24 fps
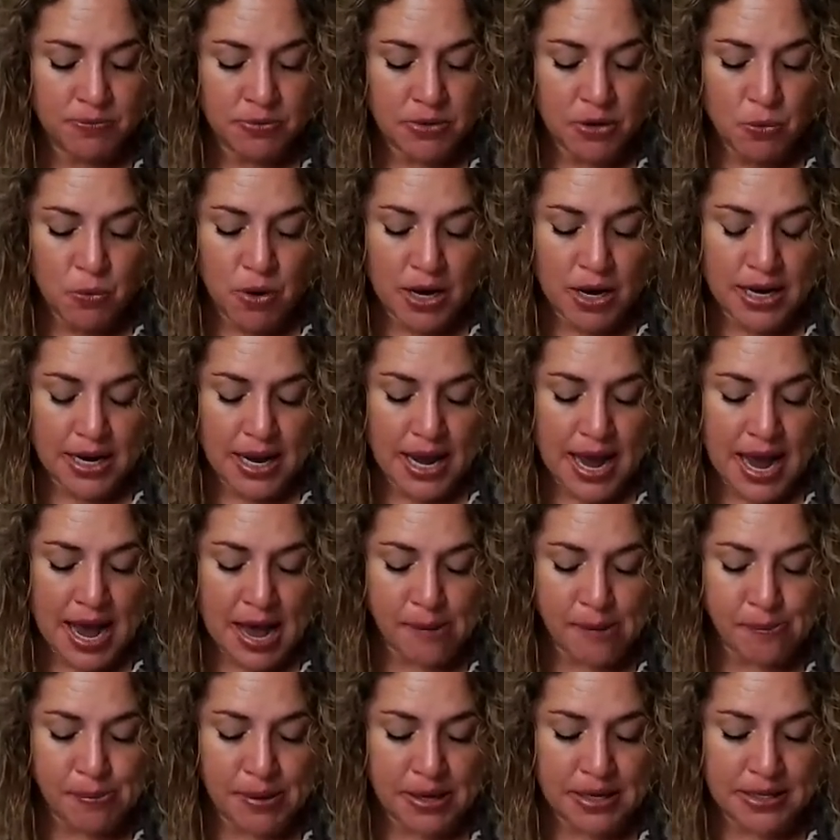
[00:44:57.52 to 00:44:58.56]
what
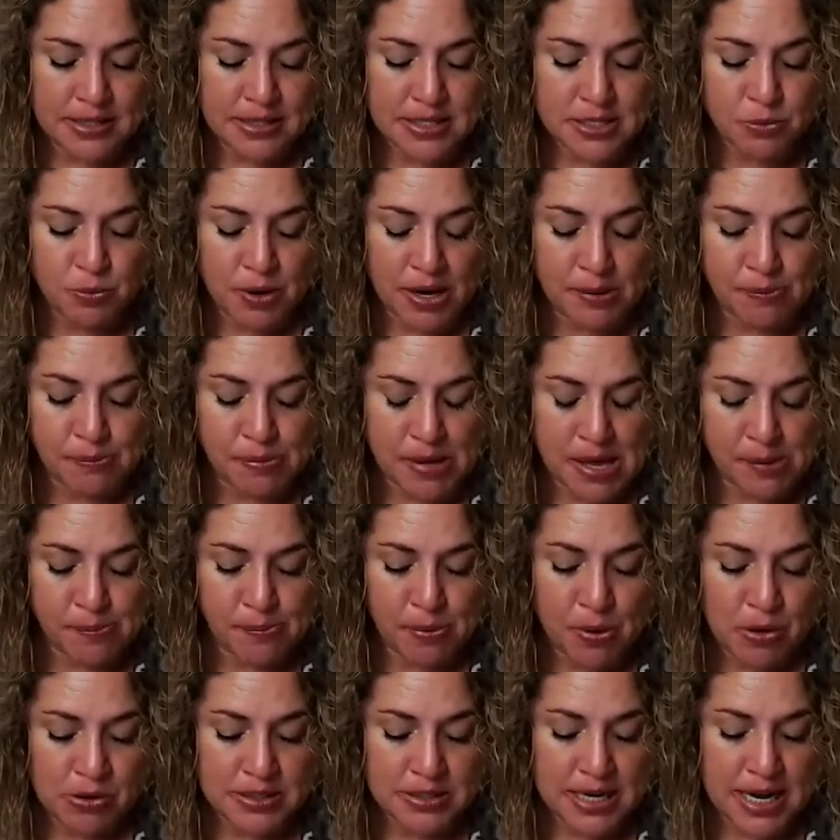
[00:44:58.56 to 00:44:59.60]
happens when
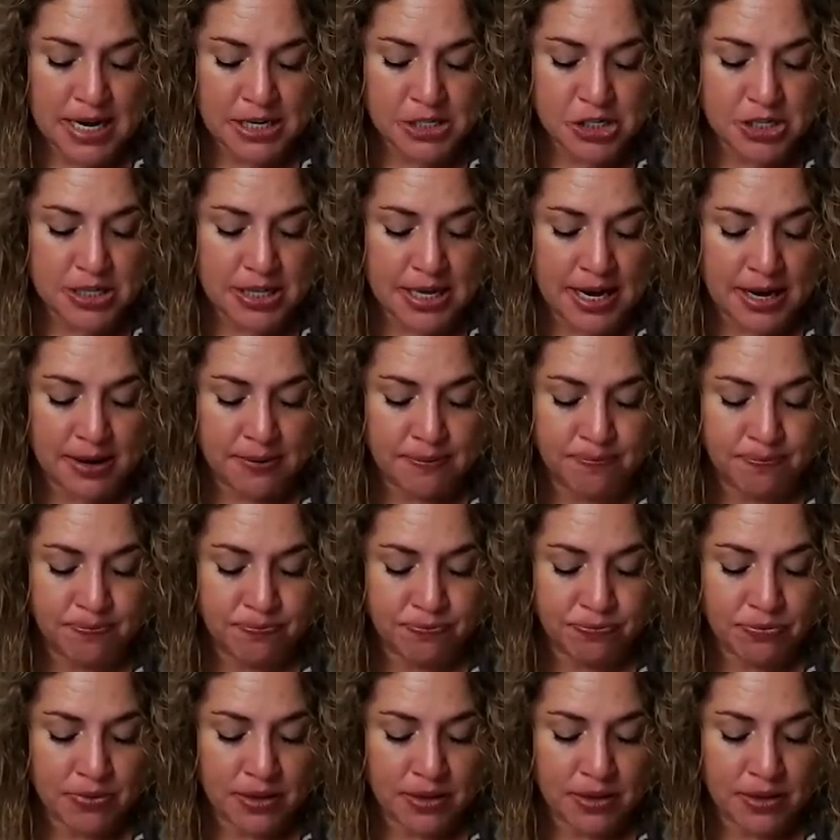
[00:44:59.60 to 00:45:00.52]
people touch them.